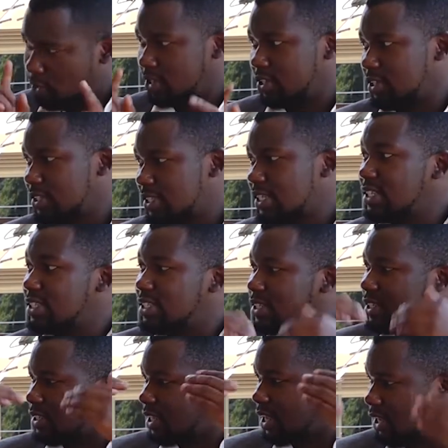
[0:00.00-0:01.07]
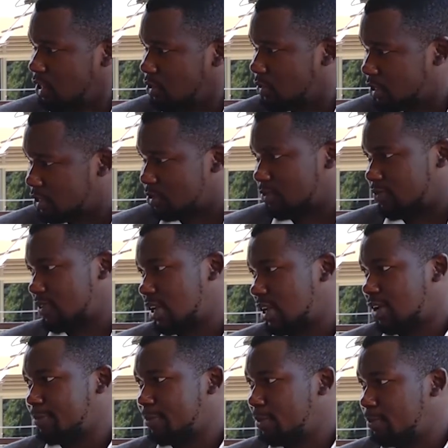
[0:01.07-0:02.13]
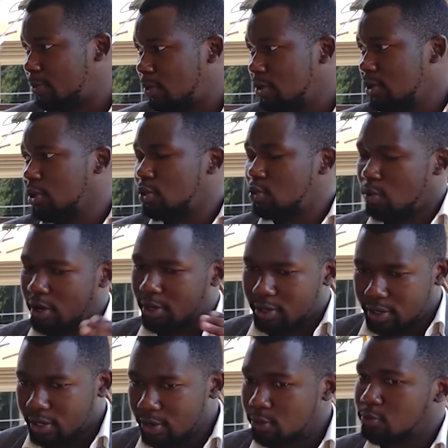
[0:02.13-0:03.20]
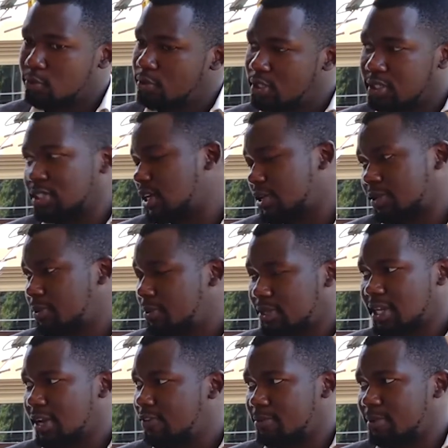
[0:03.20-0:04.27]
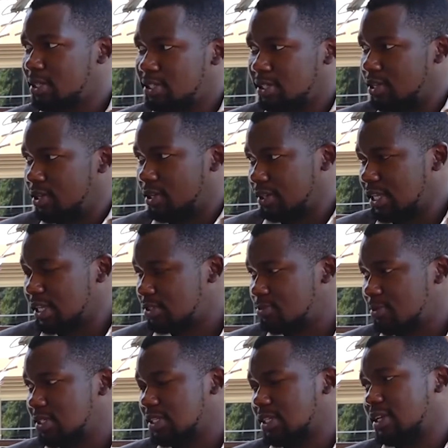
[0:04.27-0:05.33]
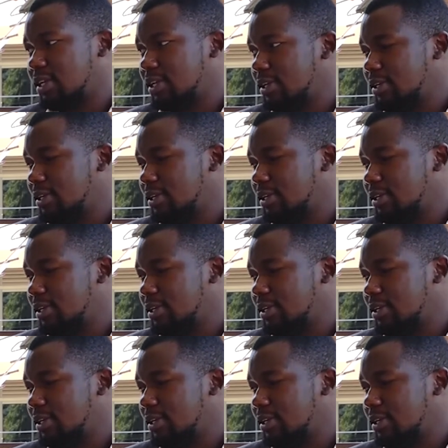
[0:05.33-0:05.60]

The question is it in the interest of the young people to agree or to disagree with government? That's